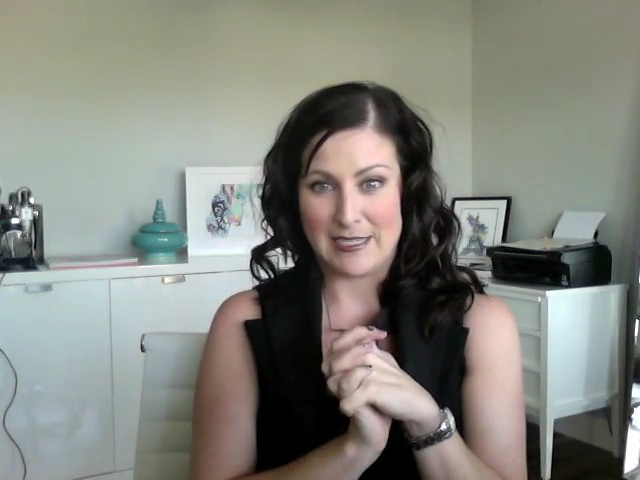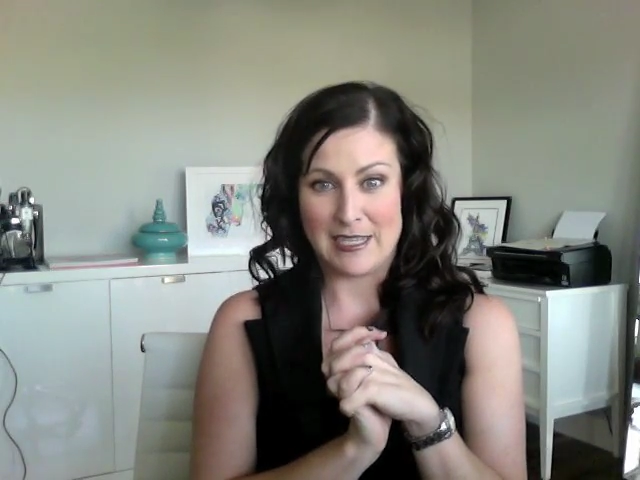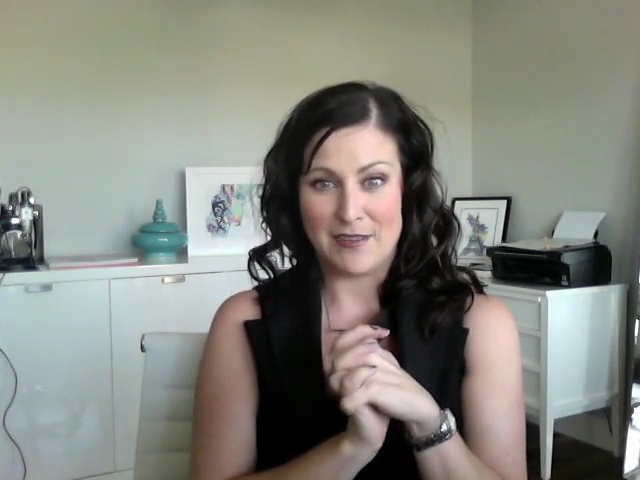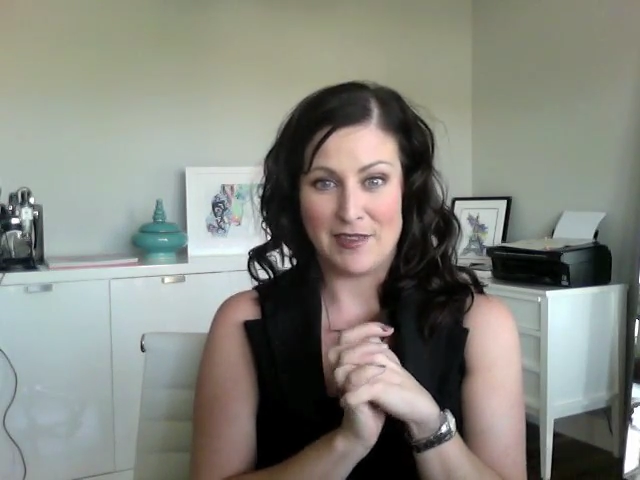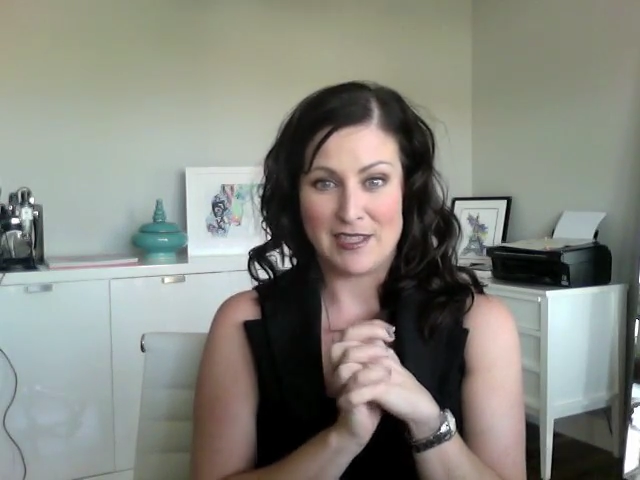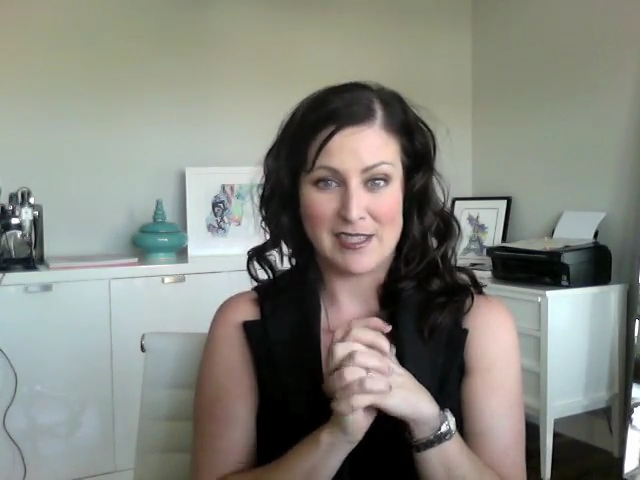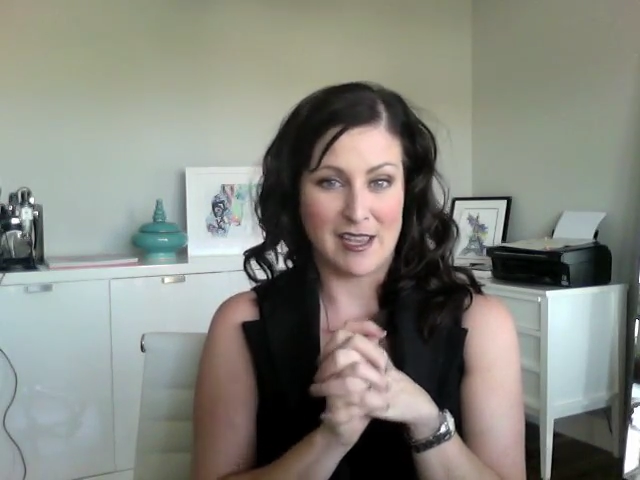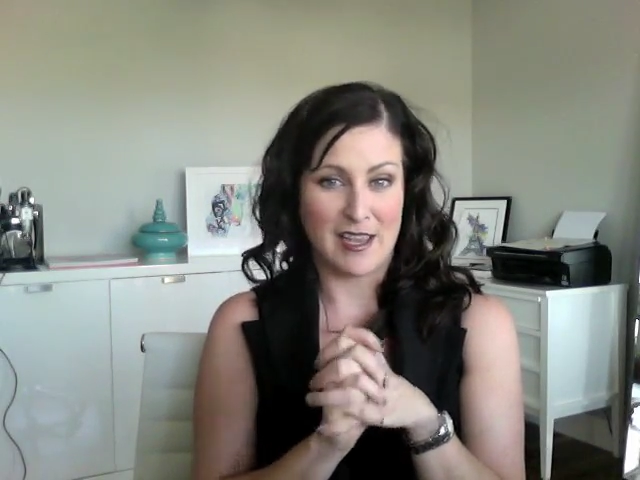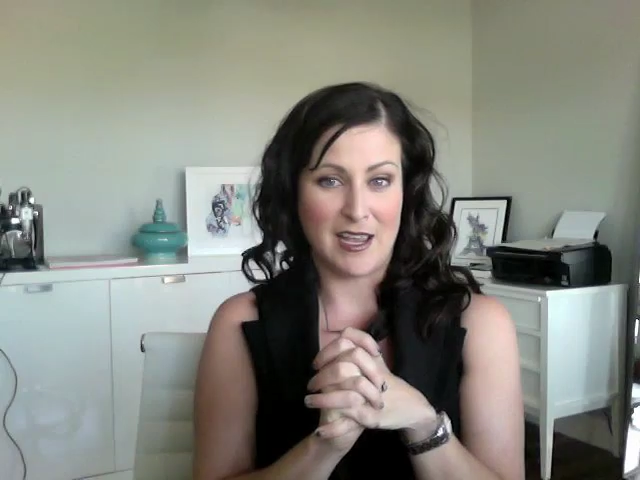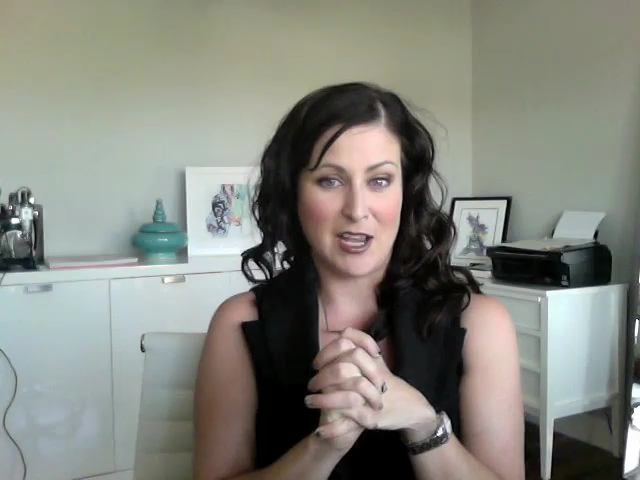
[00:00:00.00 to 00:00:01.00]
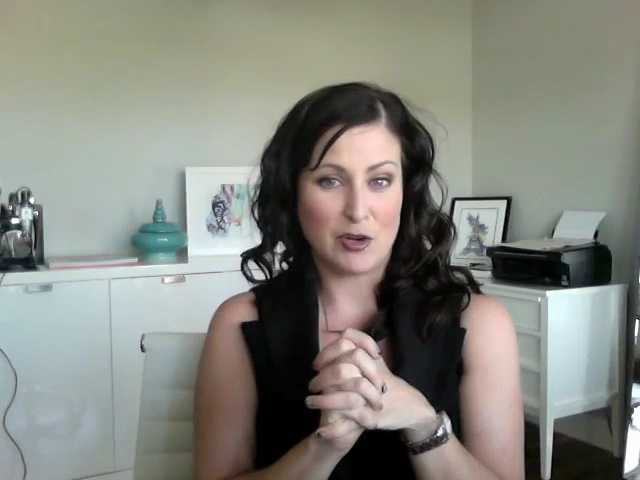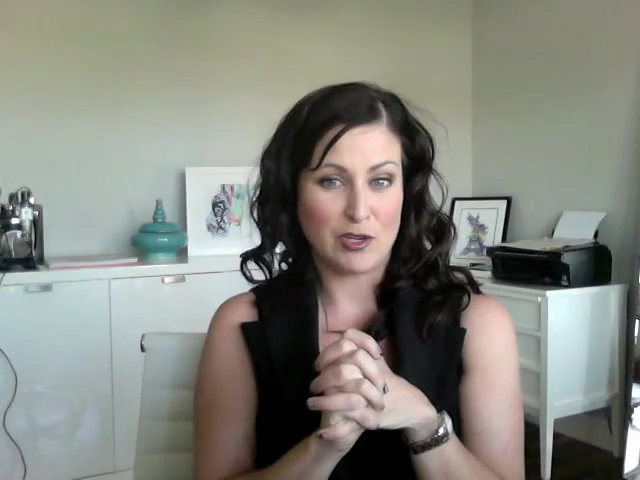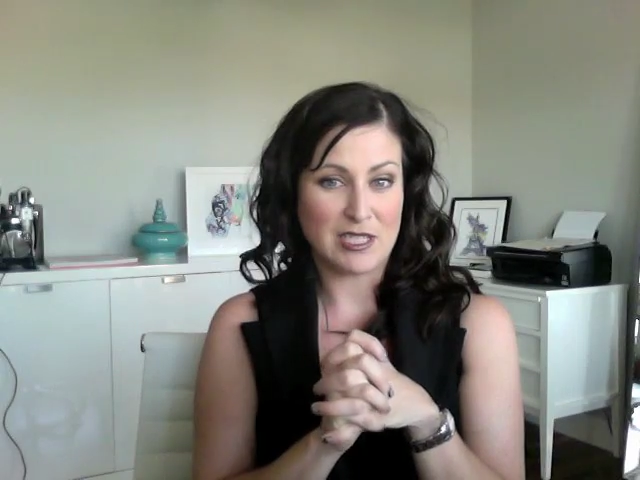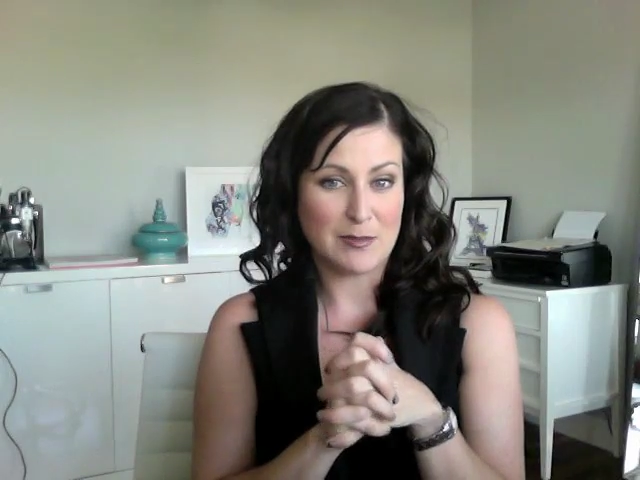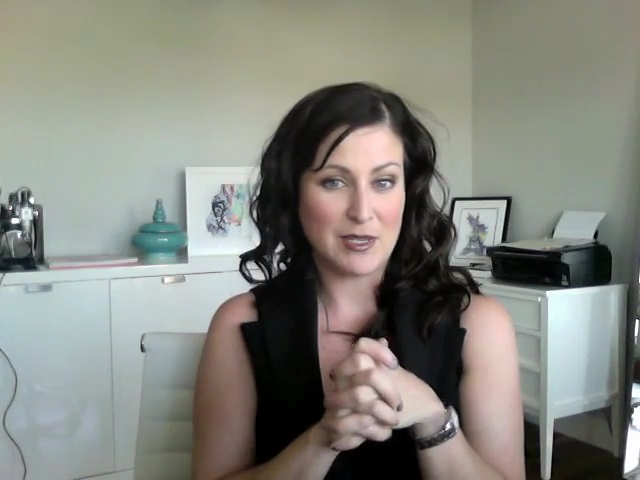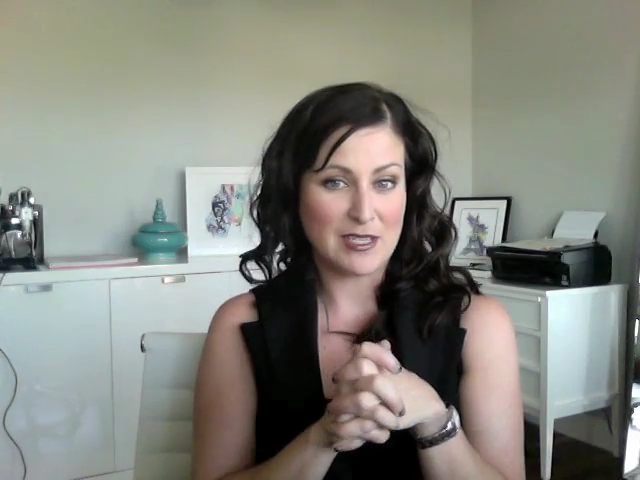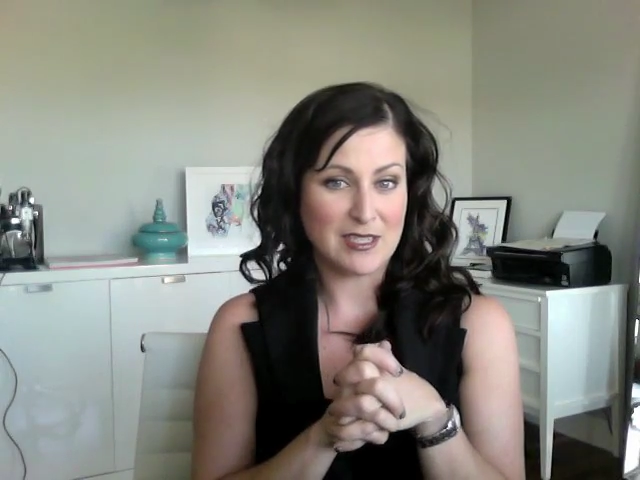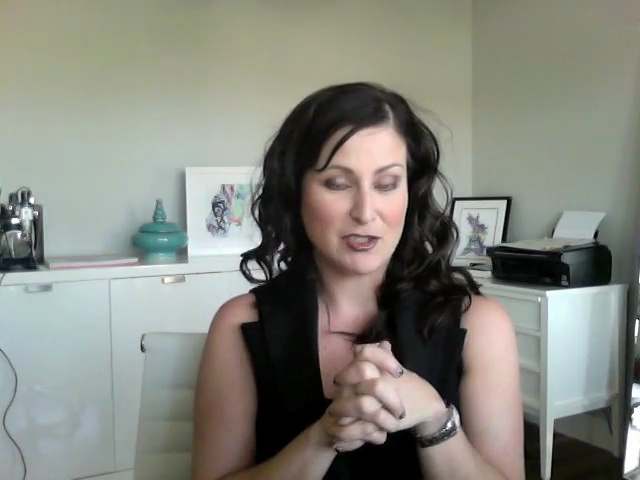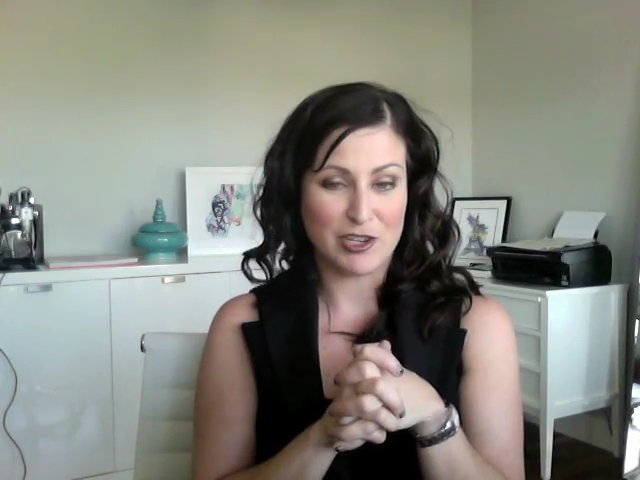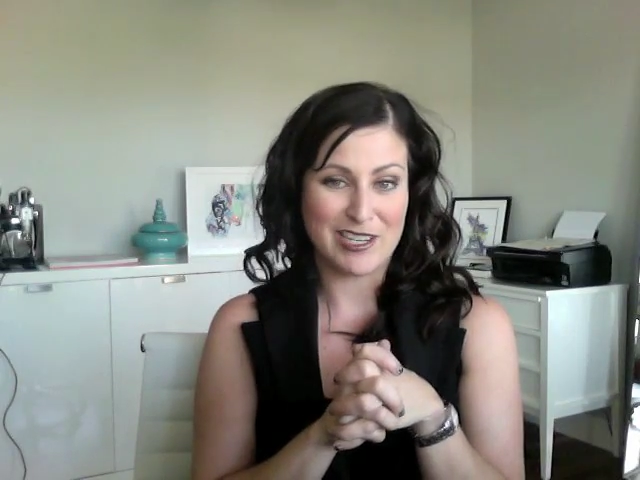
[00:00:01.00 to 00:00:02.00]
And if it's a
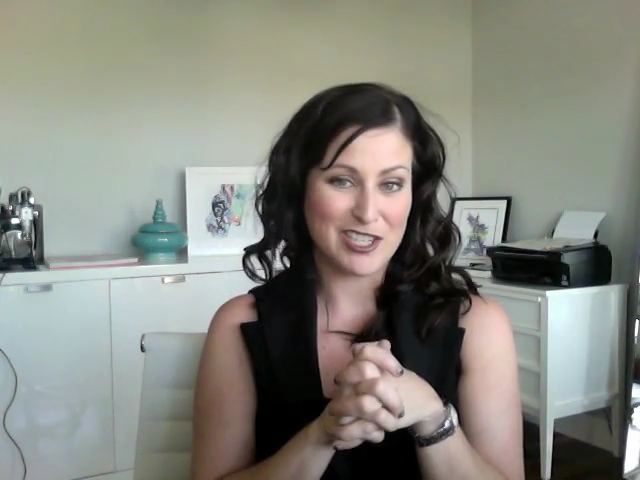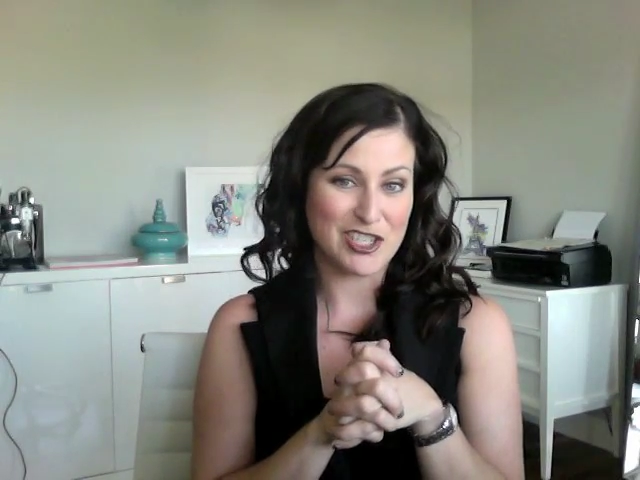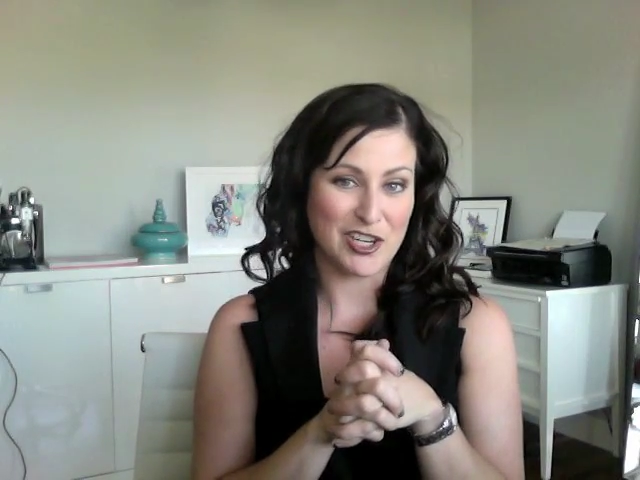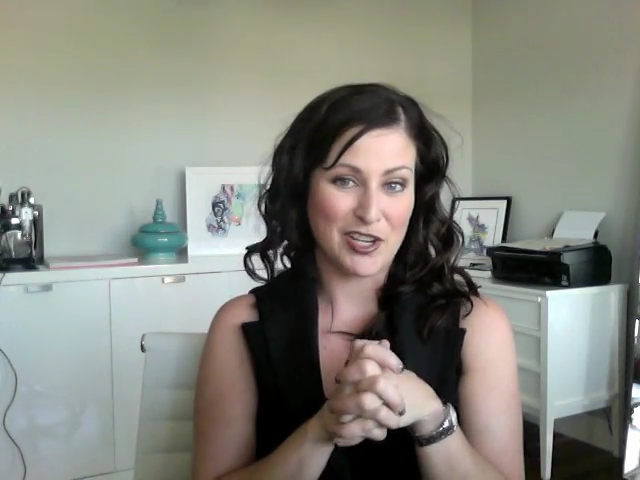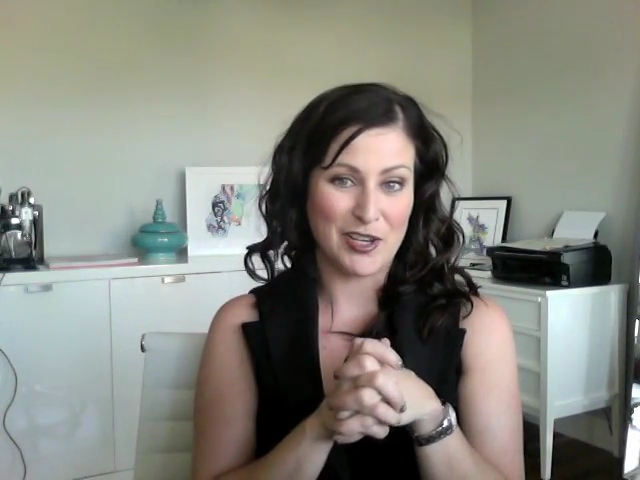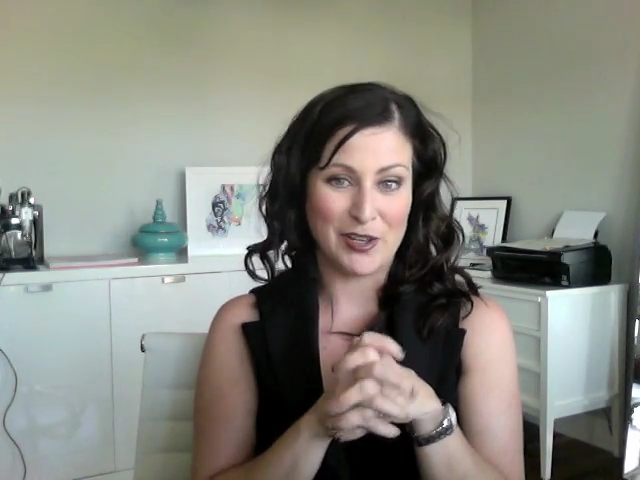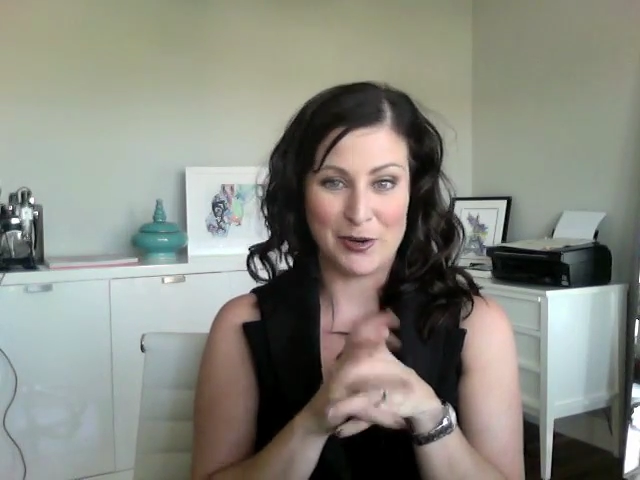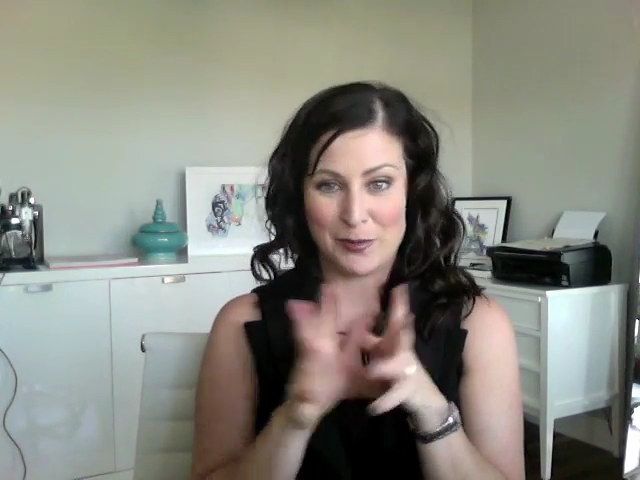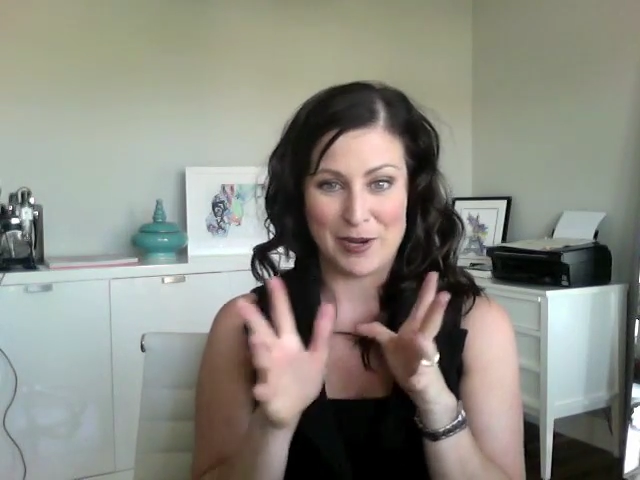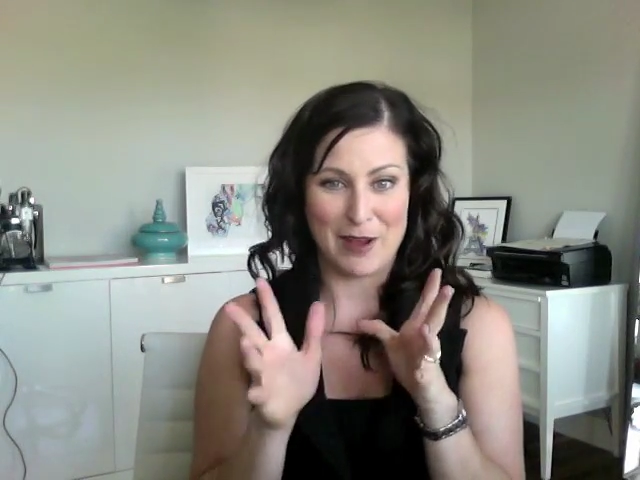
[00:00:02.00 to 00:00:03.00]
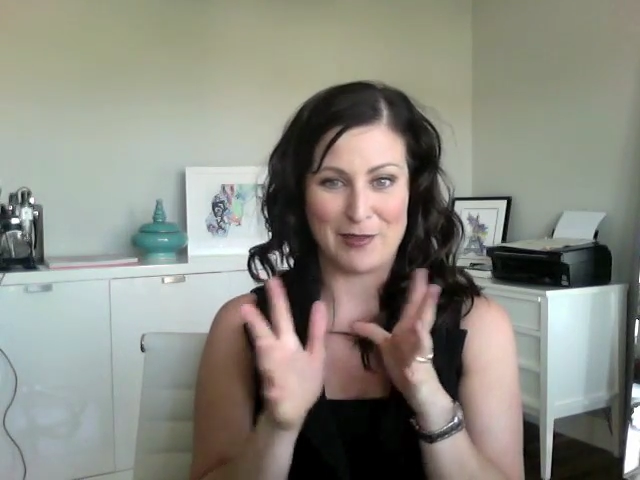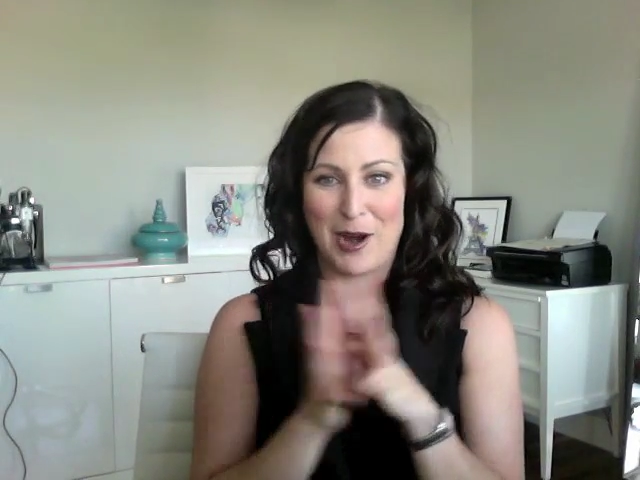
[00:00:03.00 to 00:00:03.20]
Christmas tradition or whatever,